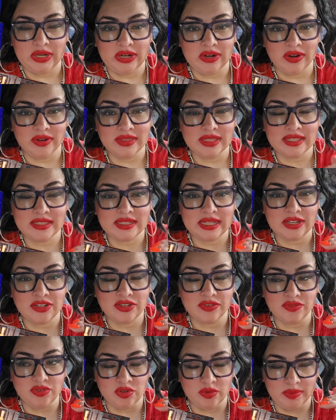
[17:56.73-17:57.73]
We are in the
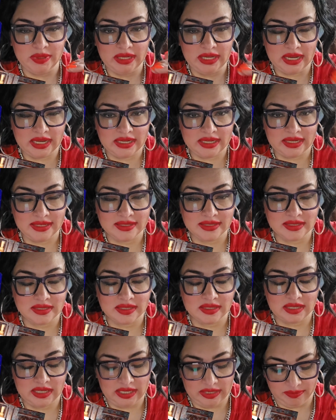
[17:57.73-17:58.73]
stage of new
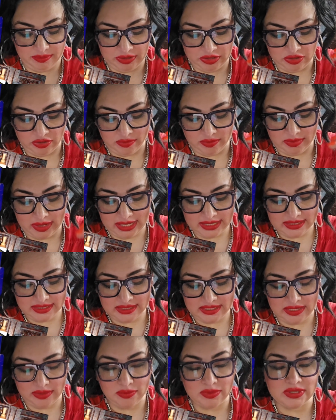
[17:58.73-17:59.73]
beginnings, but your
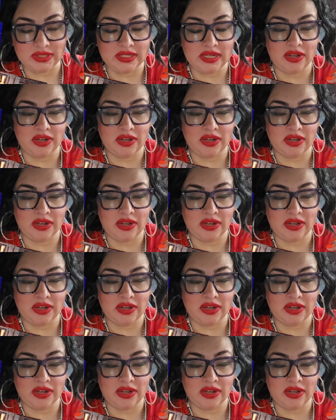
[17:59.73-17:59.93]
mindset